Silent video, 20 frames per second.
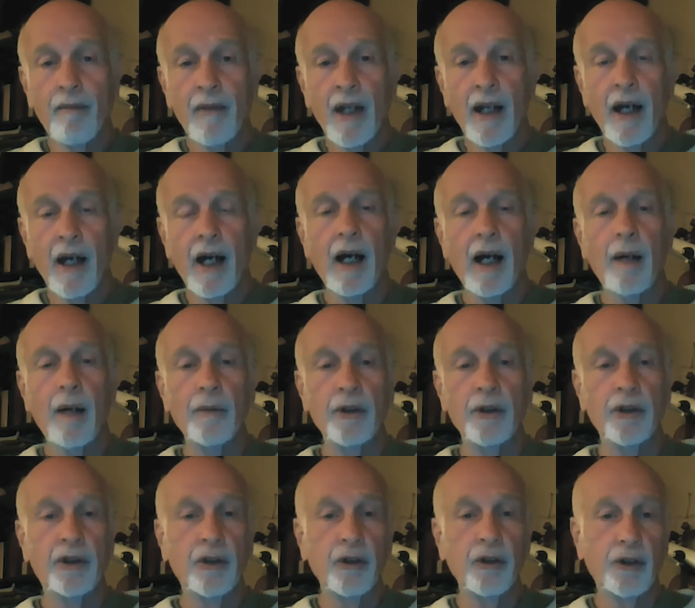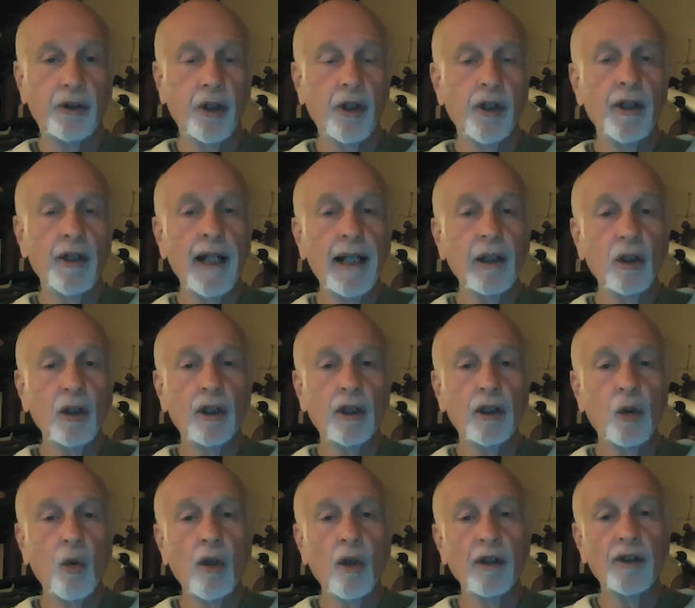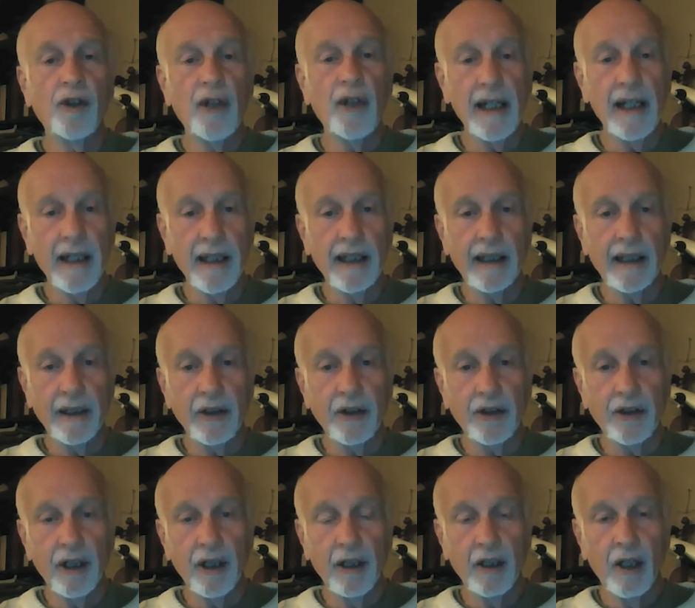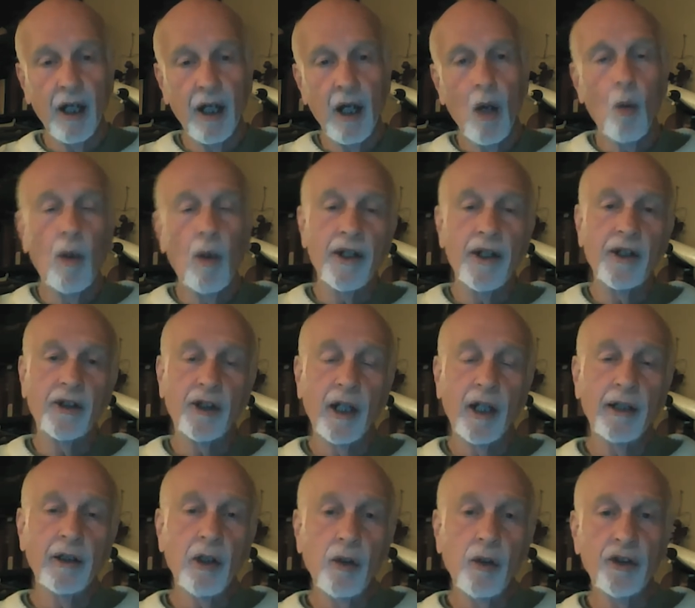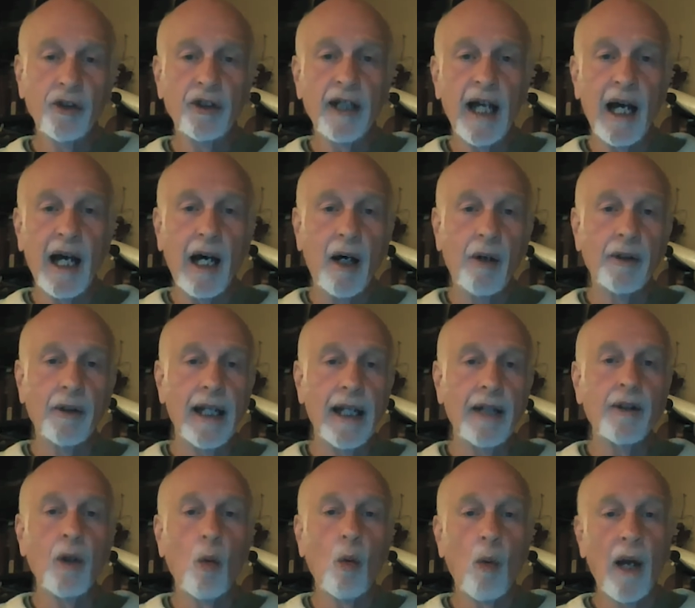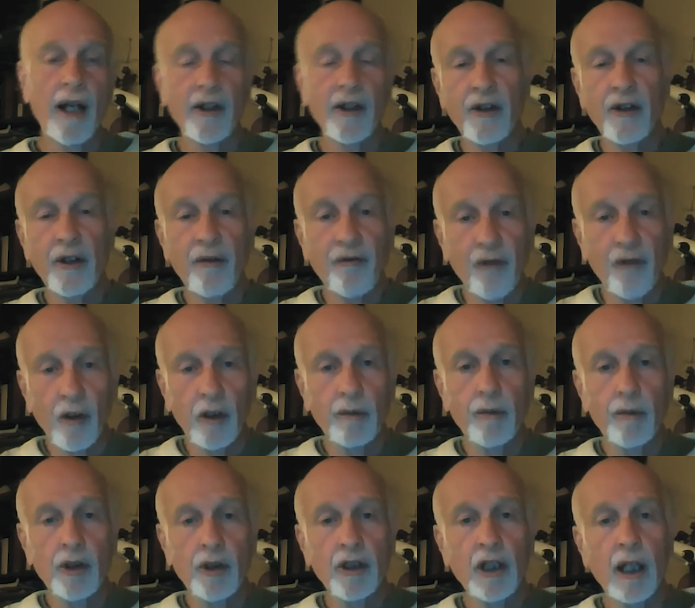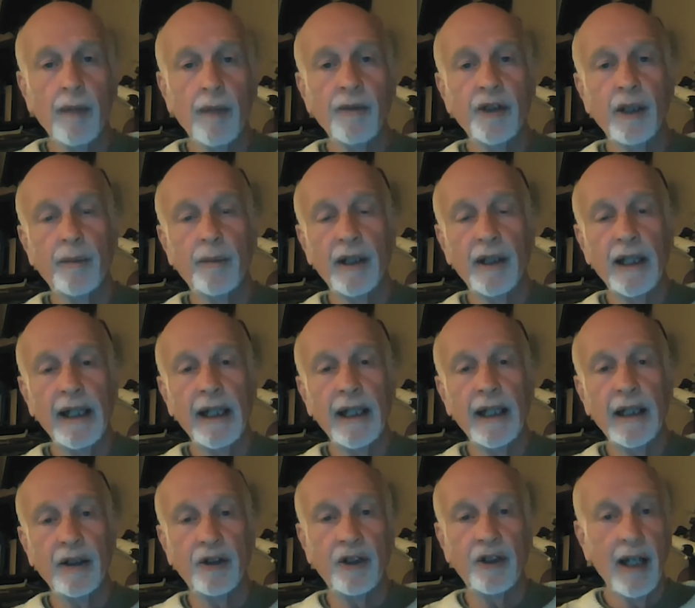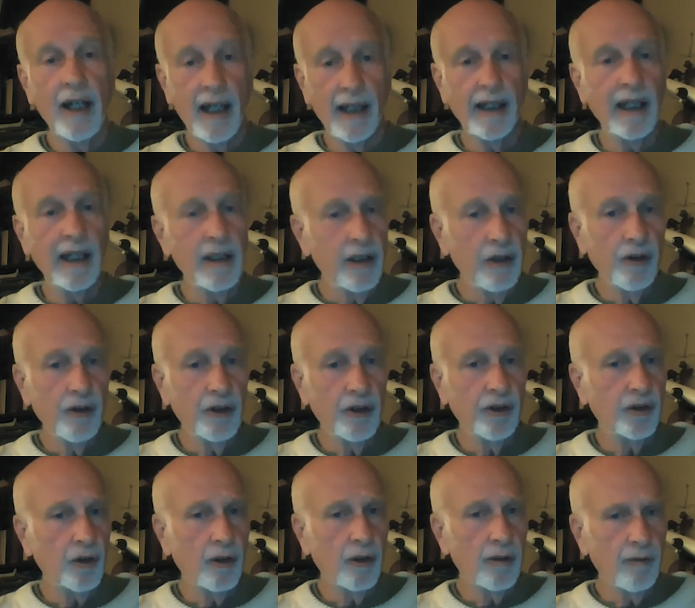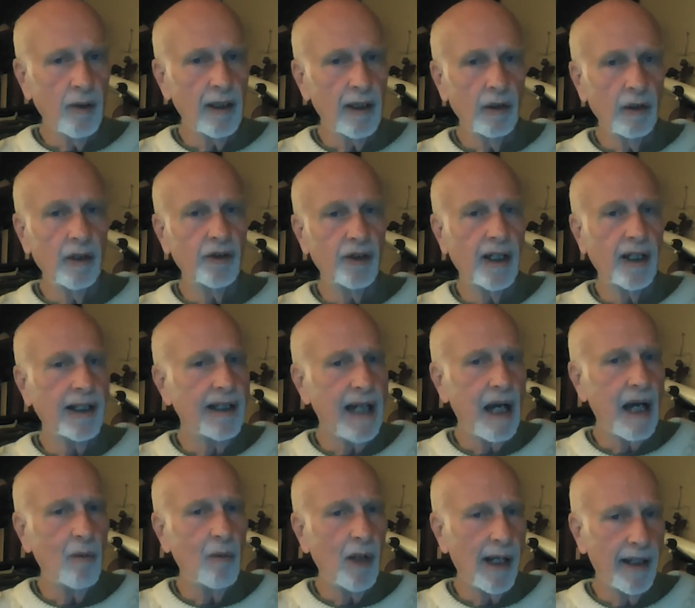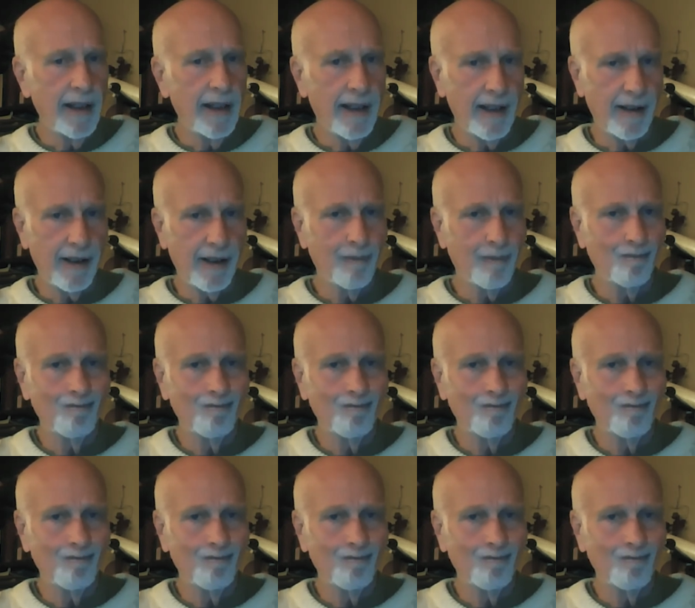um, turn and look towards the east. When the sun goes down in the west, the full moon comes up in the east, and get used to sort of what it looks like and how bright it is.